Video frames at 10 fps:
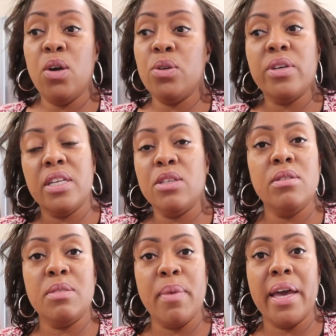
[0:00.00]
oh, you can
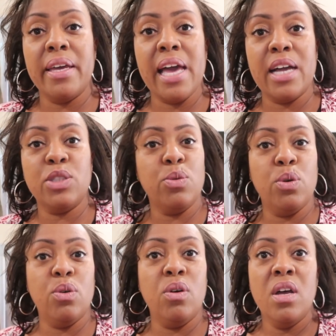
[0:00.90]
use my
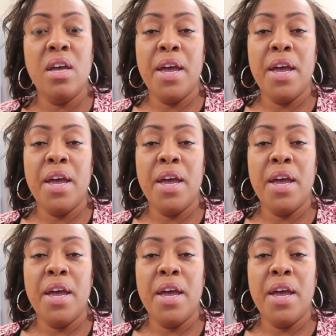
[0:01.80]
actual